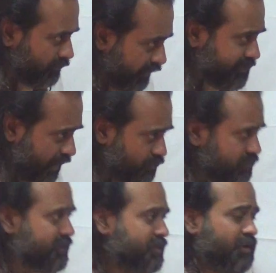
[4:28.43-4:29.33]
It
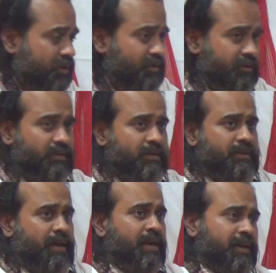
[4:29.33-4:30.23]
sounds
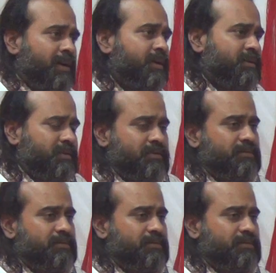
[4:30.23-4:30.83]
a little